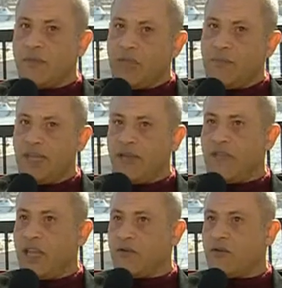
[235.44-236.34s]
I believe
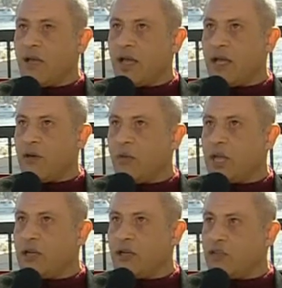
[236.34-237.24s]
now we
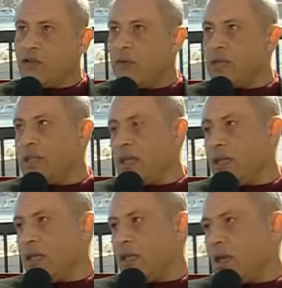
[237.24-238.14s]
are not doing
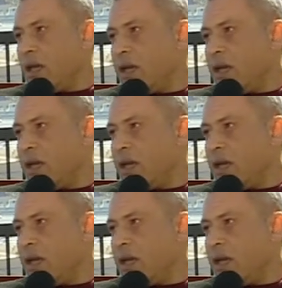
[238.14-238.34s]
the